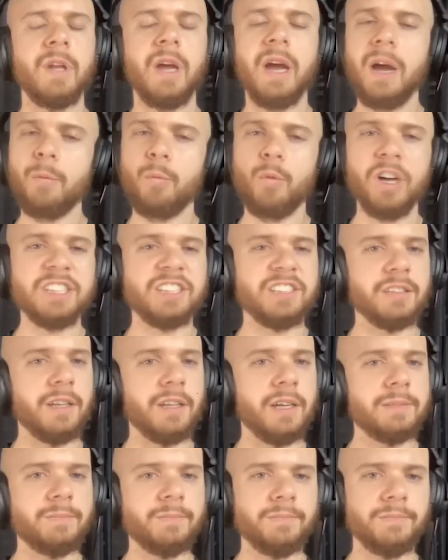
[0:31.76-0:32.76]
I watch a
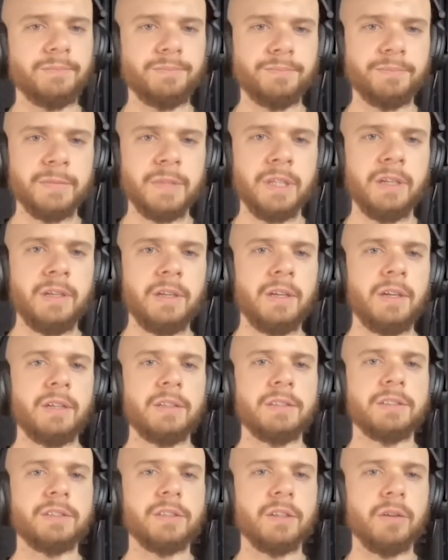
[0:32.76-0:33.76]
lot.
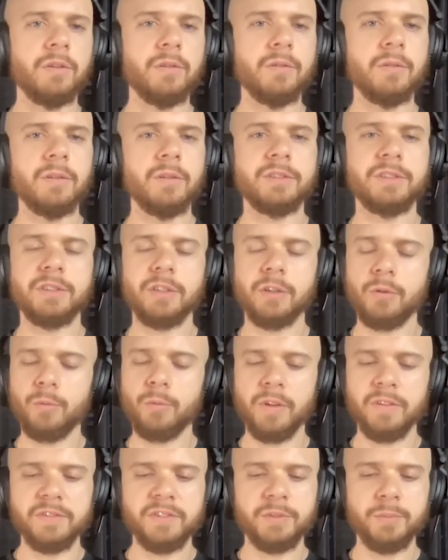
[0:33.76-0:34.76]
So
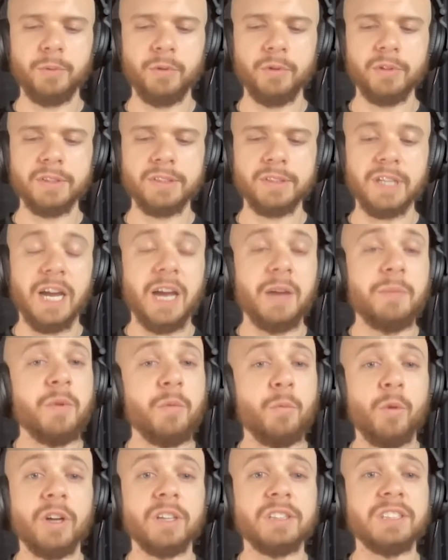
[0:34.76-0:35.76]
with sports, I've
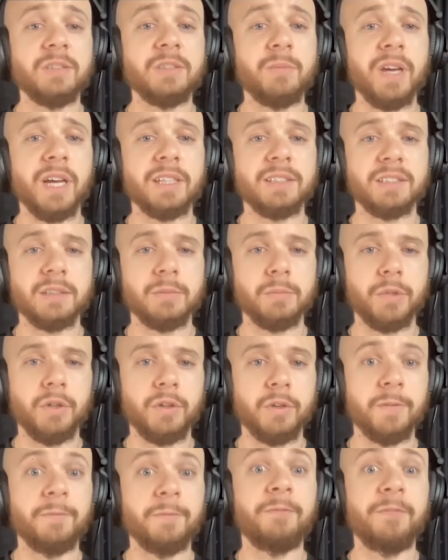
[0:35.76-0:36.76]
been watching
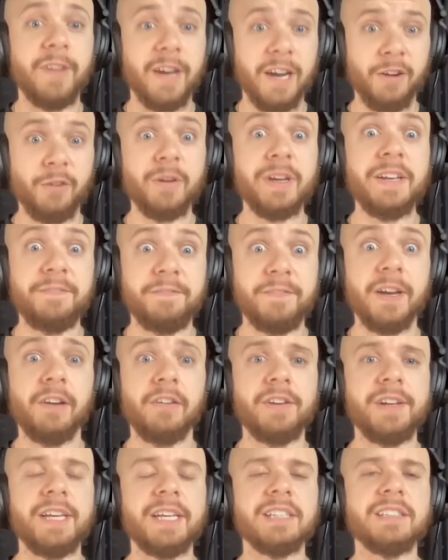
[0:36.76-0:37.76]
basketball very,
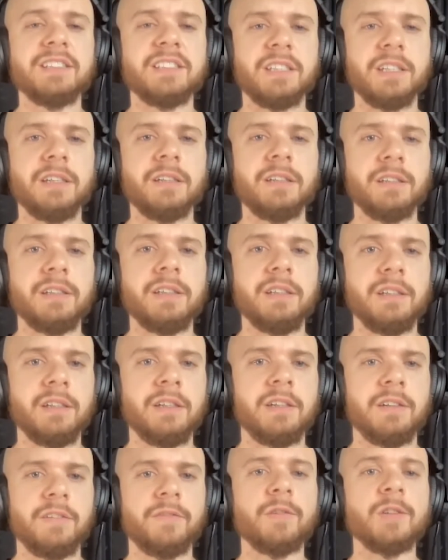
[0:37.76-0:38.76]
very intently
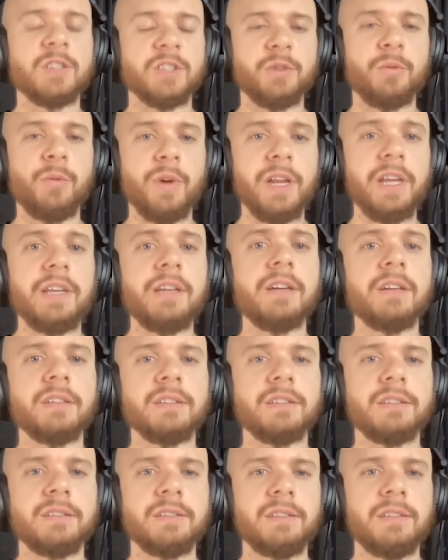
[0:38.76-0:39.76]
for 20
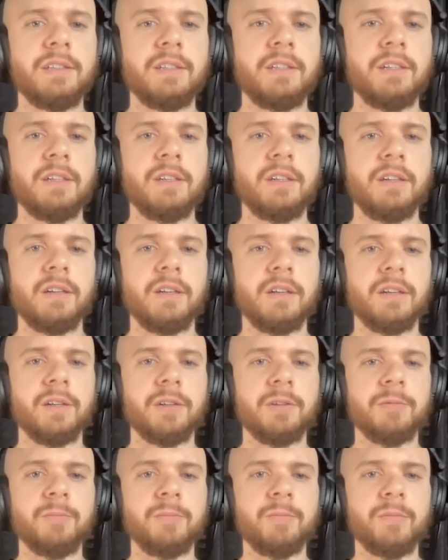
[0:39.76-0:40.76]
years.
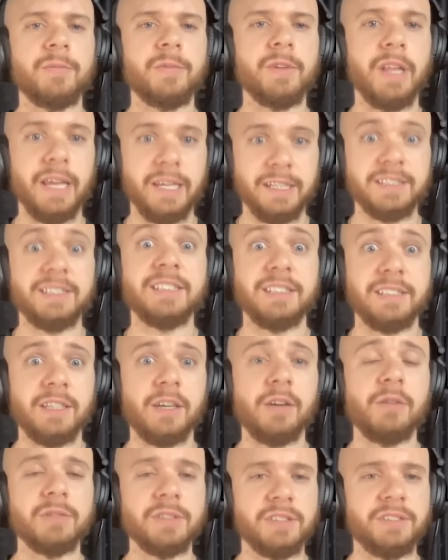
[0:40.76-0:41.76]
Like since
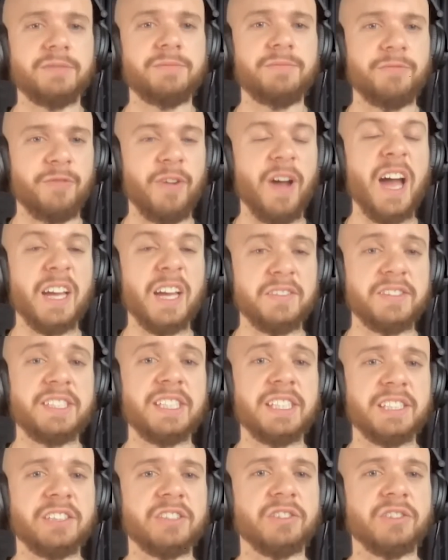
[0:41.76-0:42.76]
I was
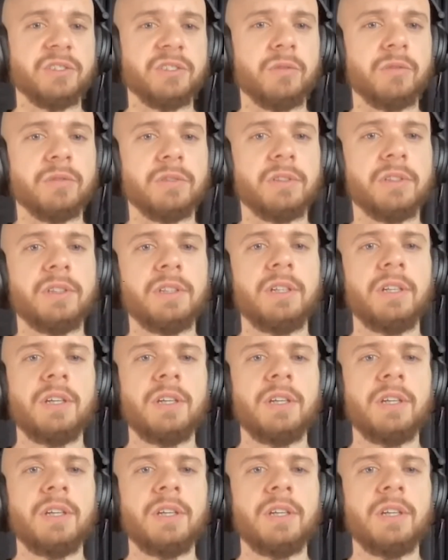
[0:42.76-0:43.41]
5-6 years old.